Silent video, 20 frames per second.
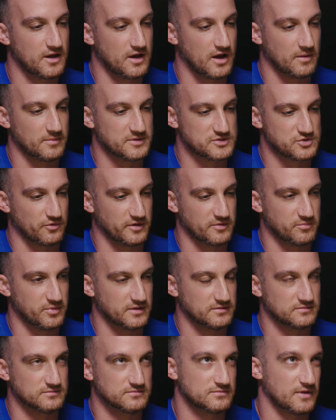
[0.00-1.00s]
Um, it's only
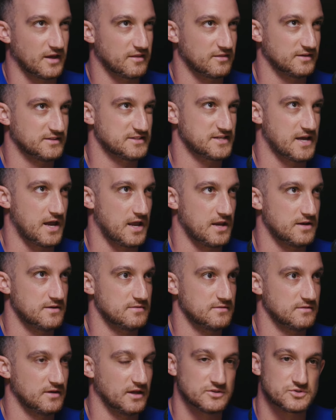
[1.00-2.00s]
been I think ten
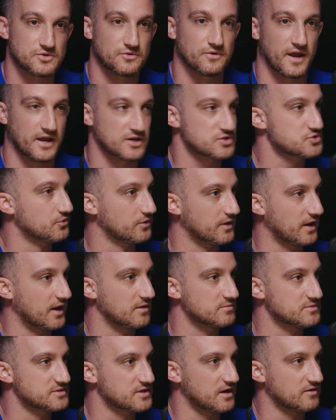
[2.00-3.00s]
international
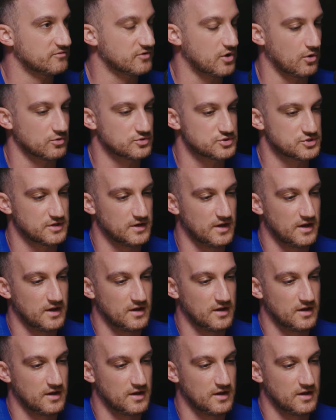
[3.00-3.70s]
games that I've coached,